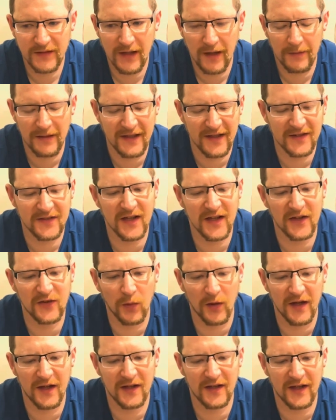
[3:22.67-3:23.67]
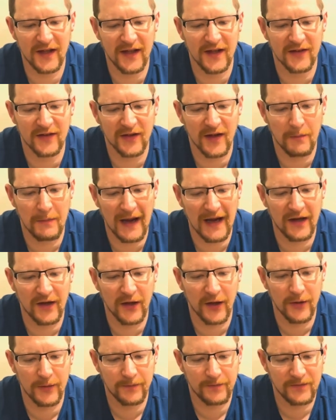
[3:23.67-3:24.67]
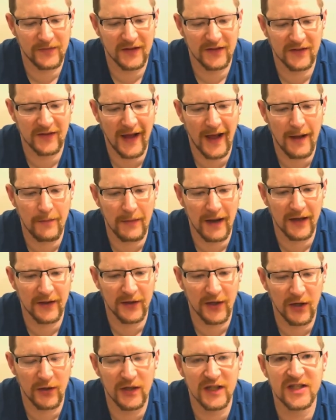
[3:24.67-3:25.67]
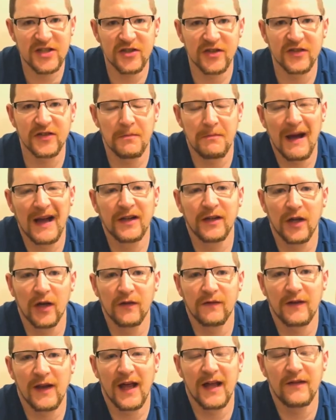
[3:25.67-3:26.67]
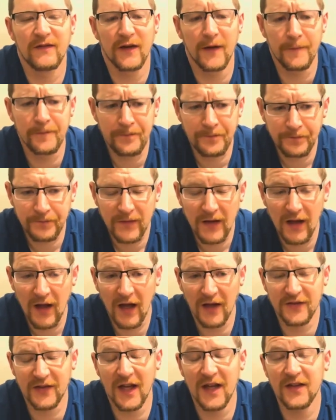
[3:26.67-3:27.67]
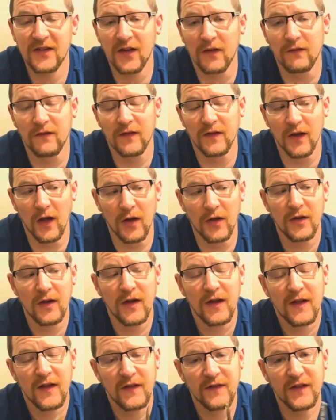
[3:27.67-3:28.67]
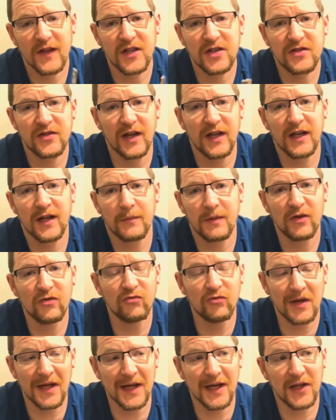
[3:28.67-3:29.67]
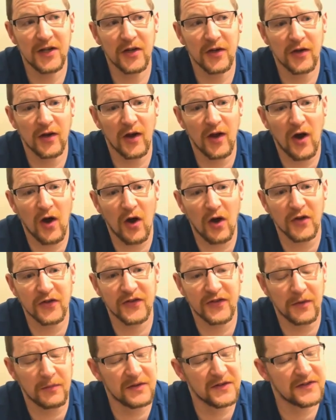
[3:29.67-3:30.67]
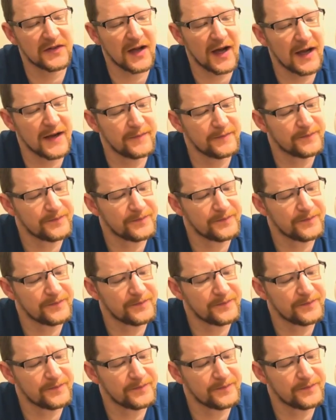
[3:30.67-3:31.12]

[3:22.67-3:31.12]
I mean, it says what it is mango, sly mango. It's just a mango flavour. I'll tell you something though, this drink could be really good on a hot summer's day.